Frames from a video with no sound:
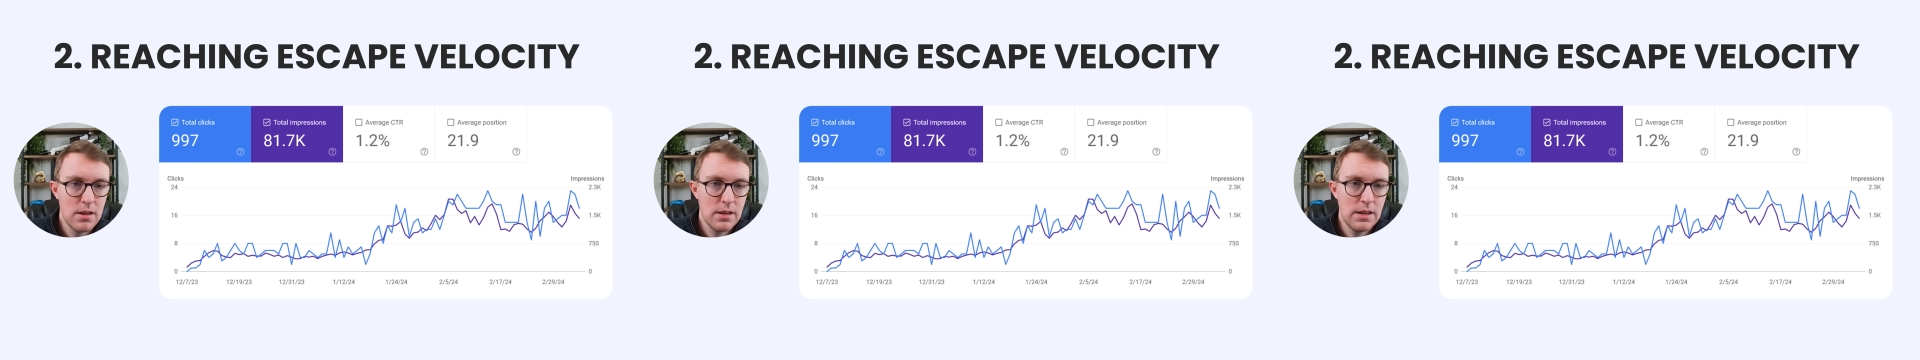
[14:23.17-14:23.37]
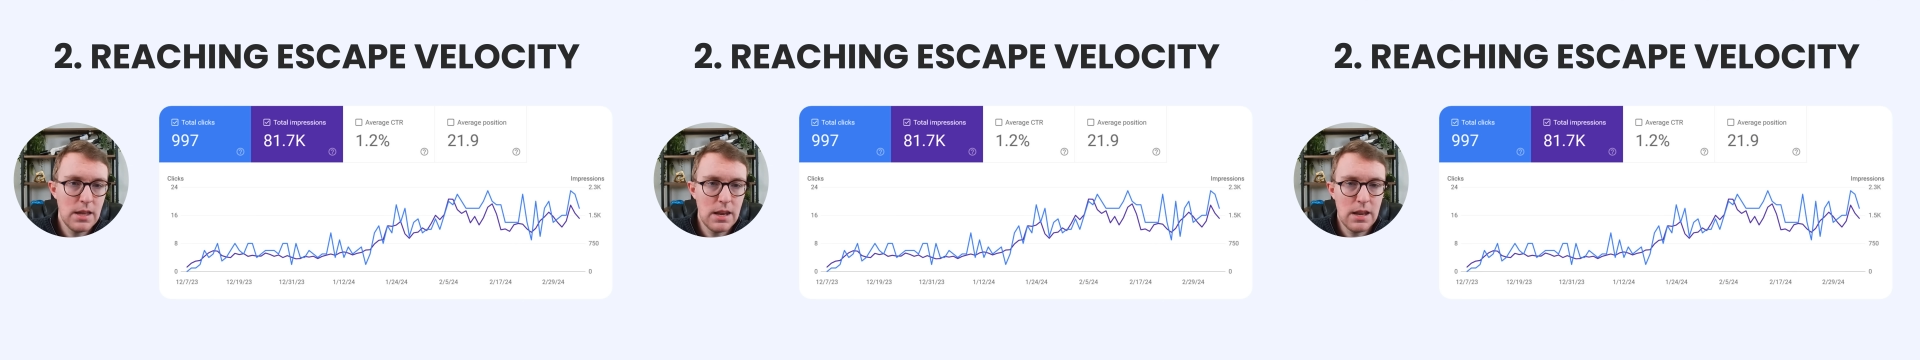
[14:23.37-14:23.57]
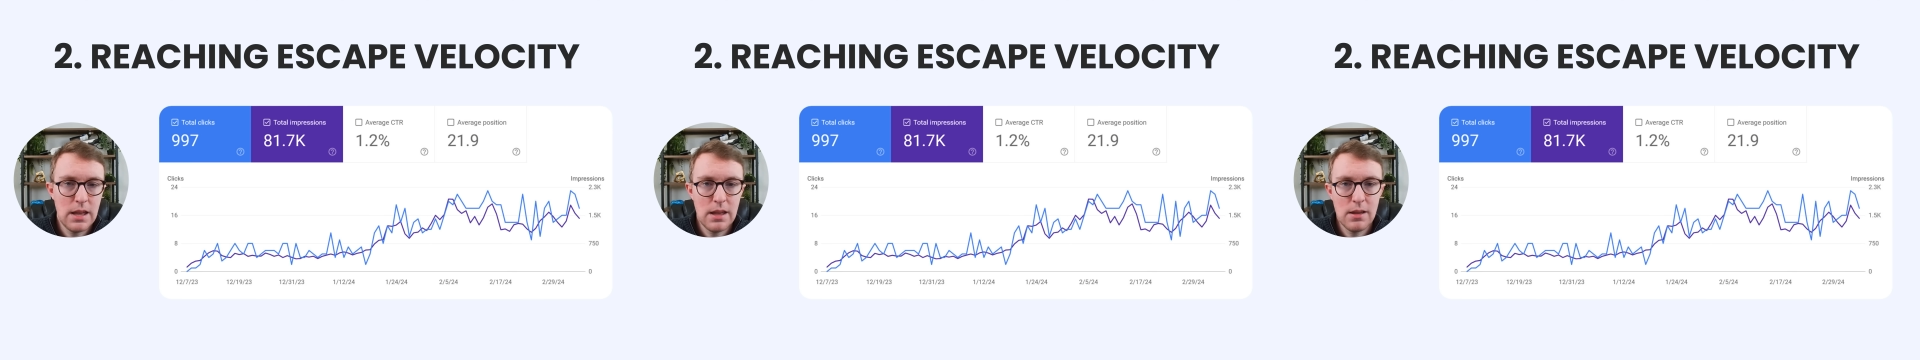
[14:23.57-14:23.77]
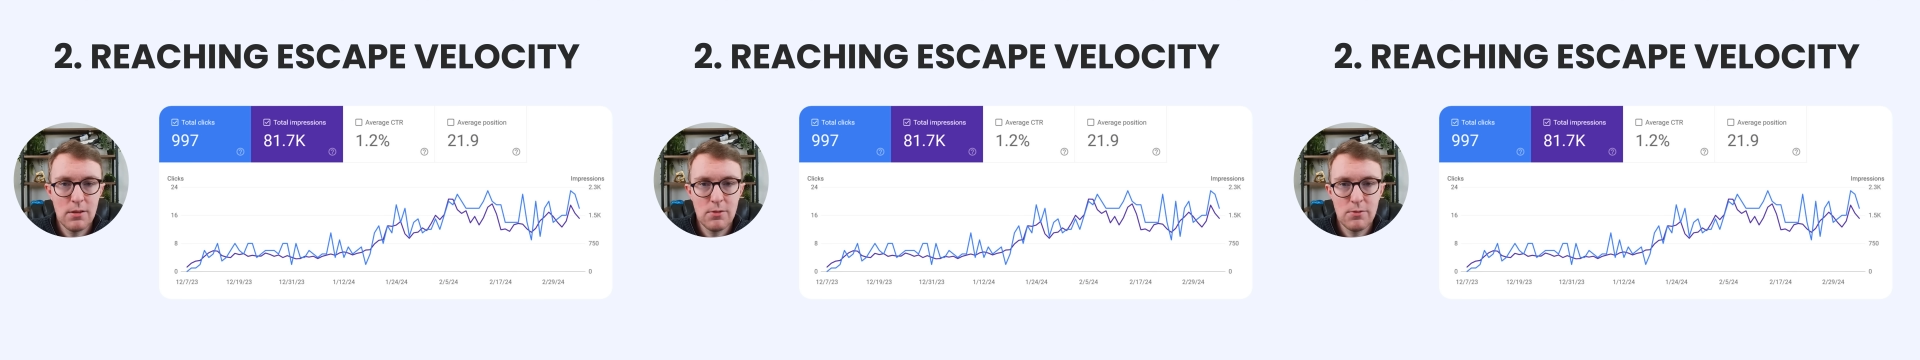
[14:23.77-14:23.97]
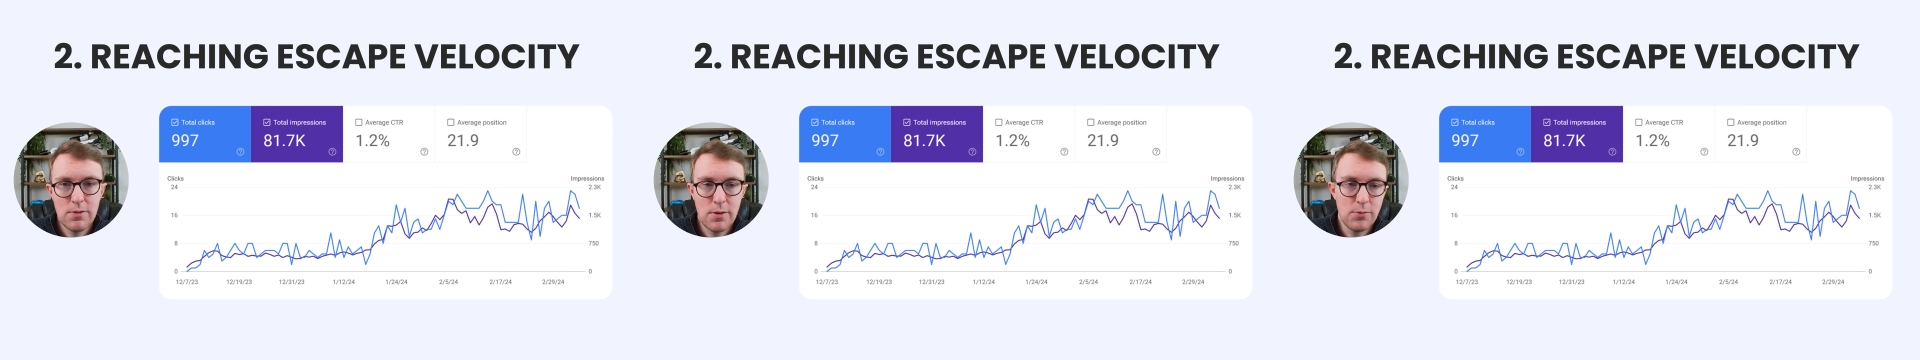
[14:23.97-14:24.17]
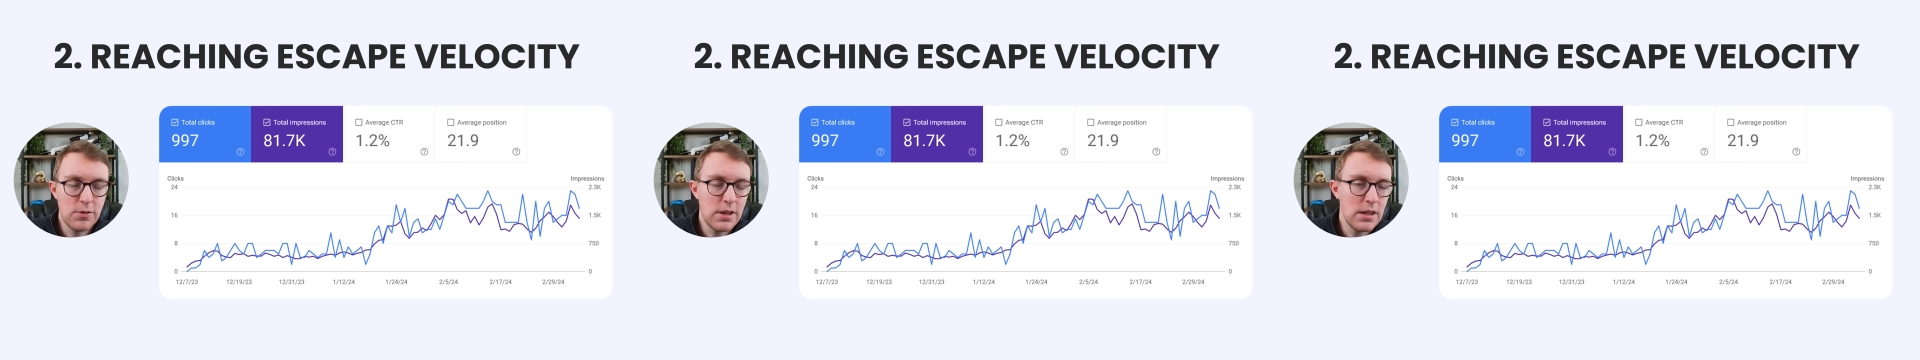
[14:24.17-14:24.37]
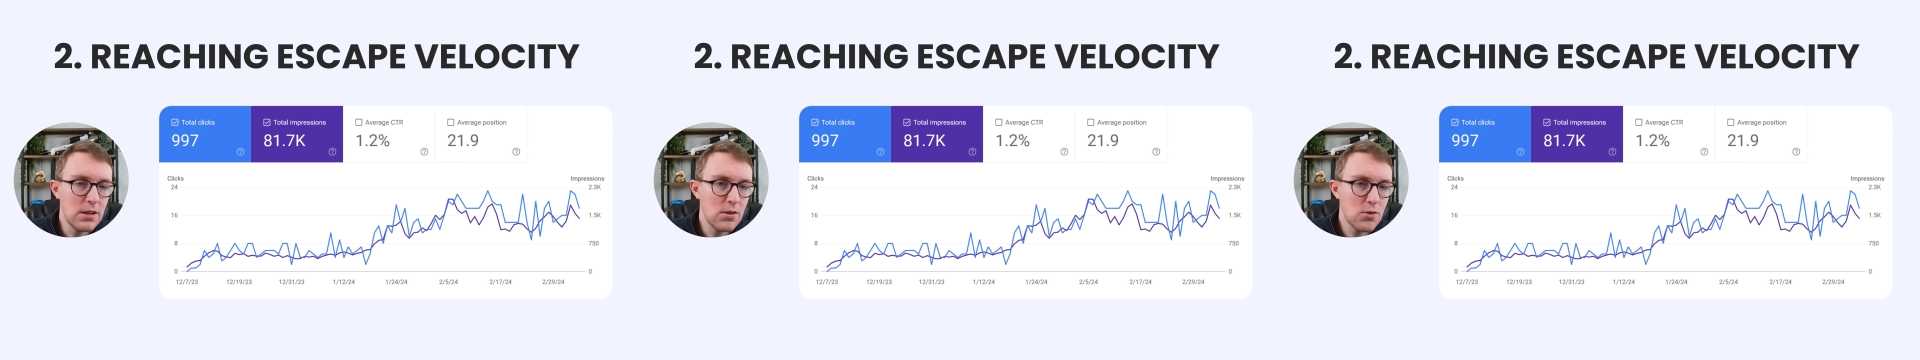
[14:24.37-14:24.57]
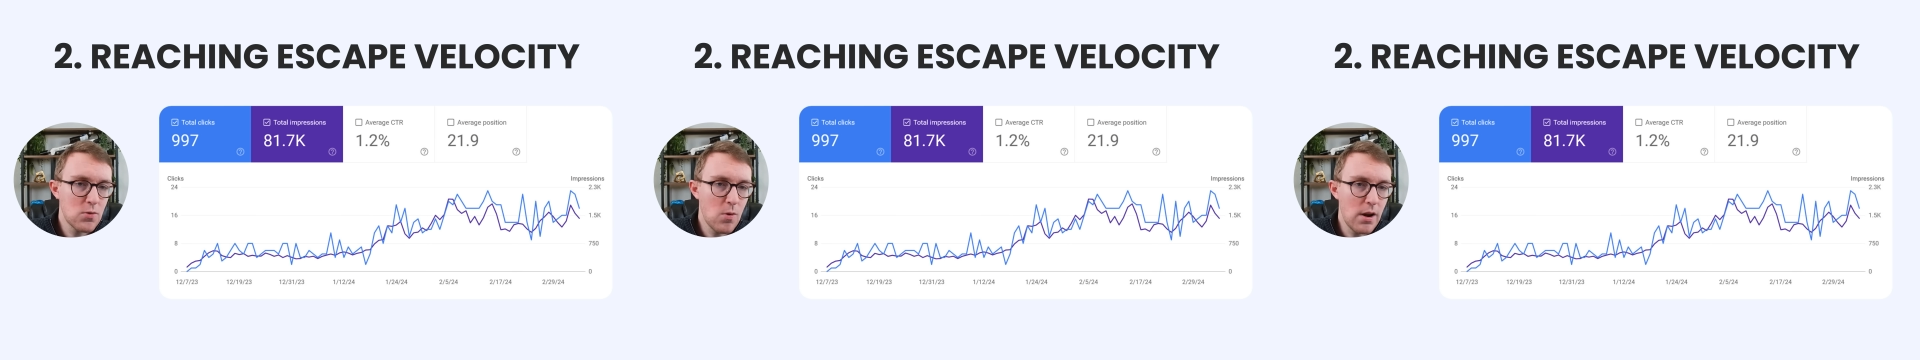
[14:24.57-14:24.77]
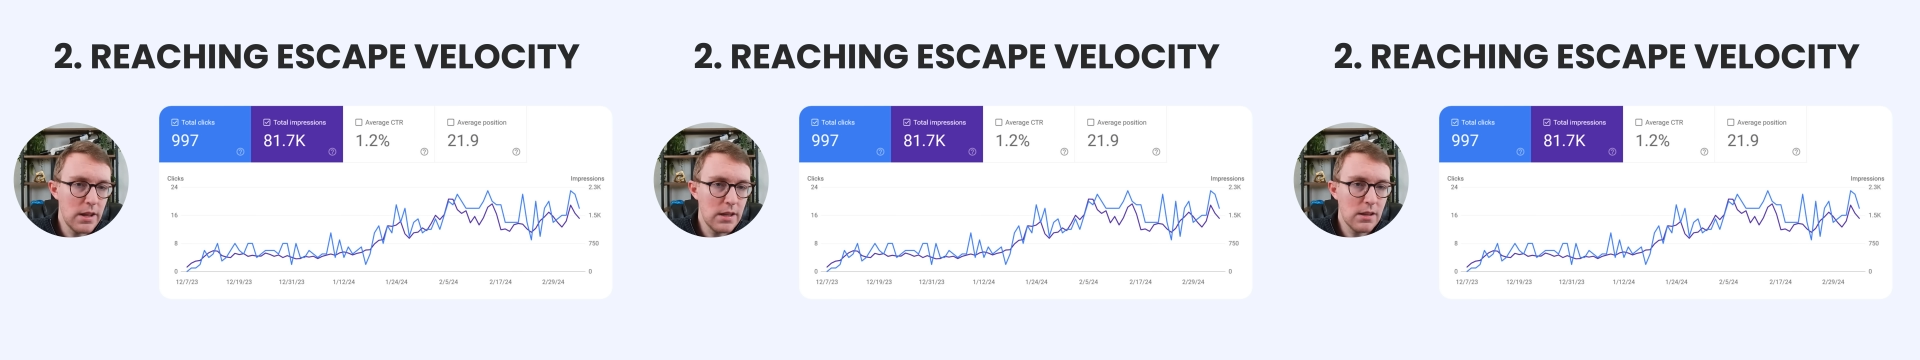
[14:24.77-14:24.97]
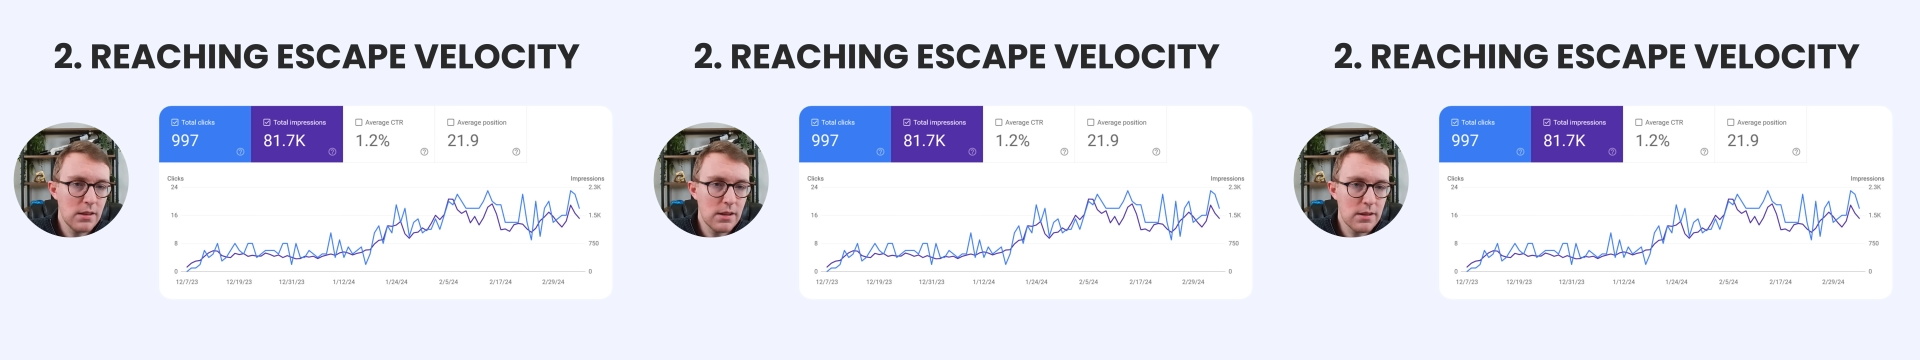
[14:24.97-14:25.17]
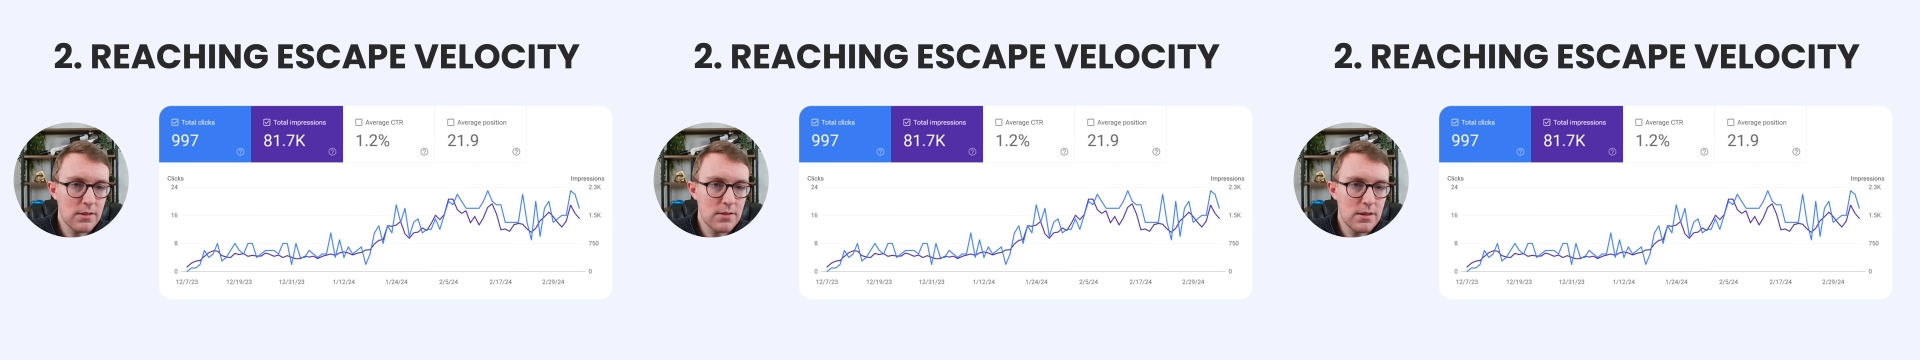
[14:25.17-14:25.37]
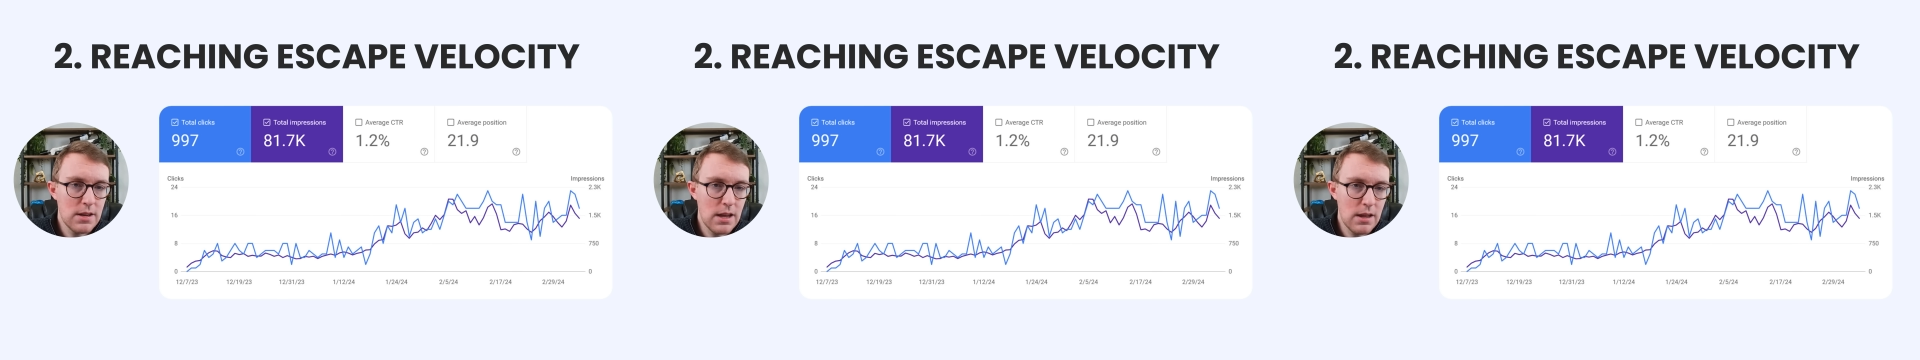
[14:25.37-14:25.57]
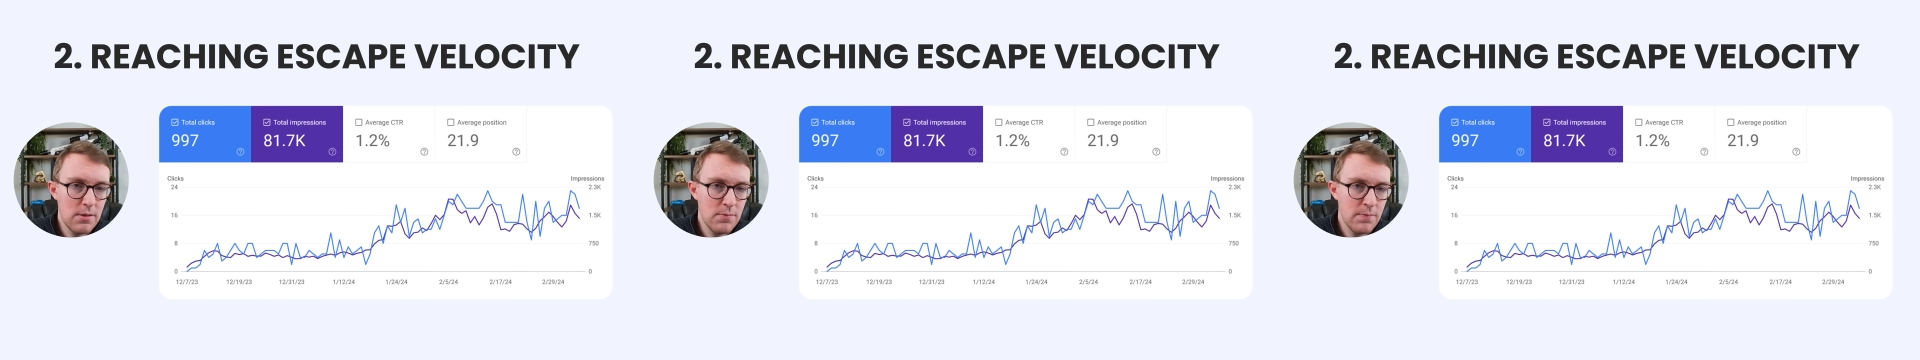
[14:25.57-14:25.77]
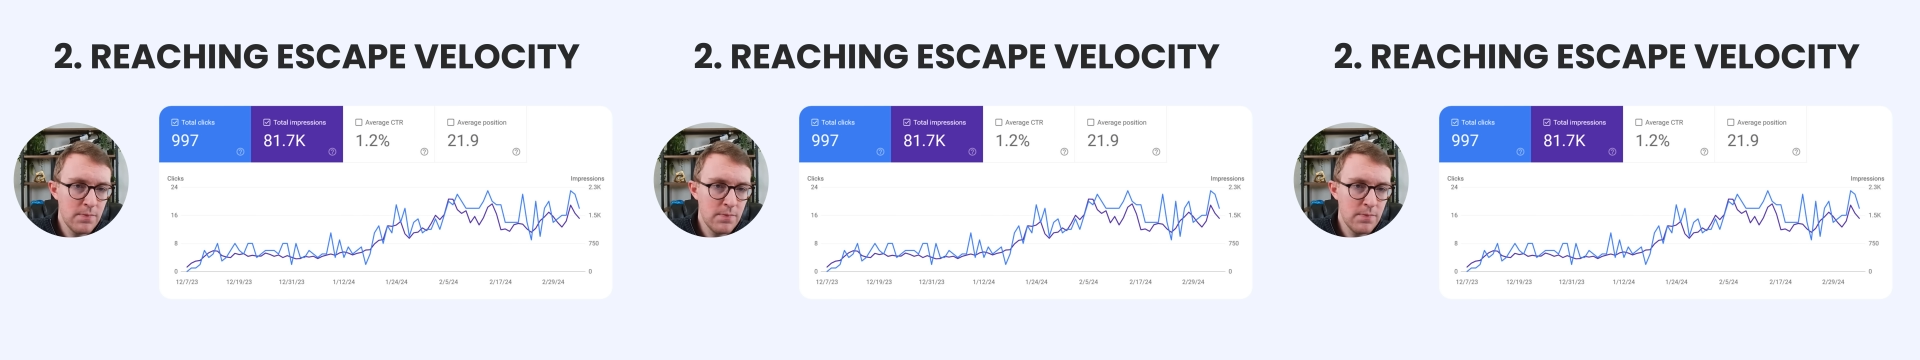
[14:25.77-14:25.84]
getting 15 to 20 clicks a day.